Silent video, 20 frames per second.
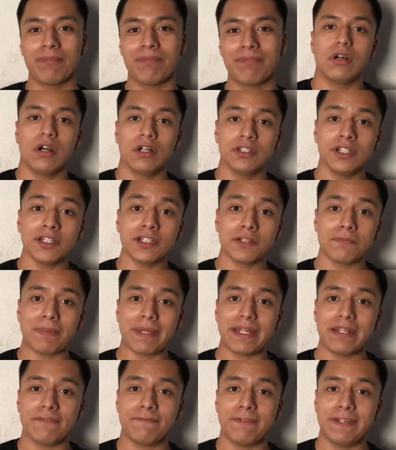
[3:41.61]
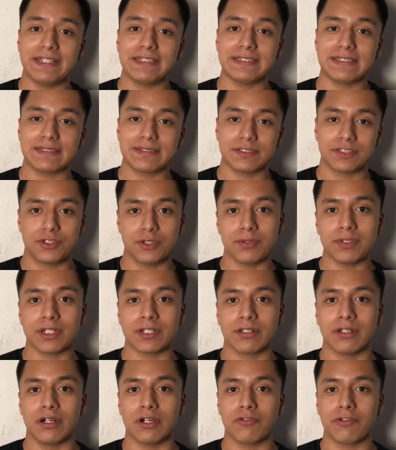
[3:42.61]
Another benefit to the
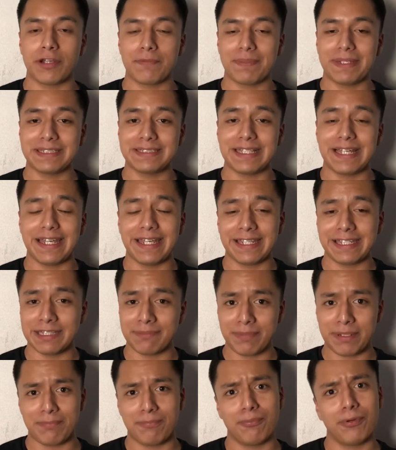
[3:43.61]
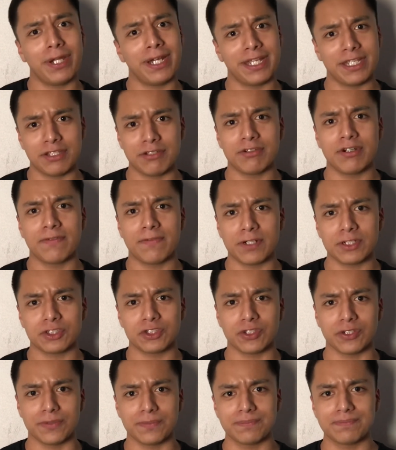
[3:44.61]
claw grip is that it can be pretty
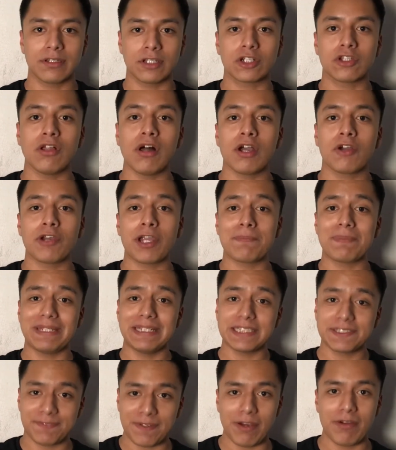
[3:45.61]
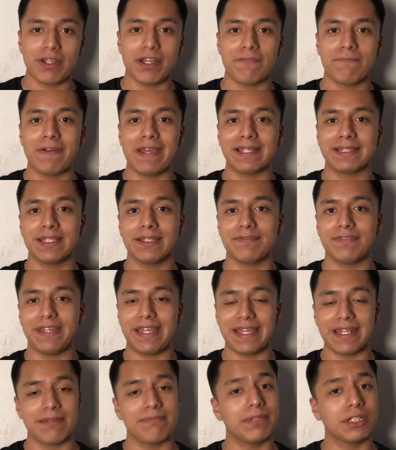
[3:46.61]
universal. The claw grip is very effective
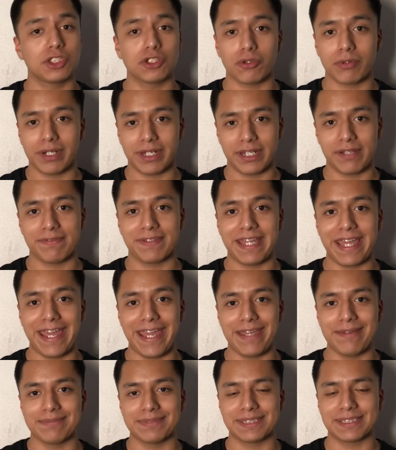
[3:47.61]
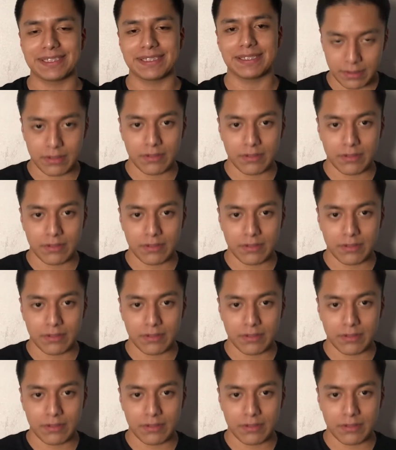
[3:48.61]
in a majority of games.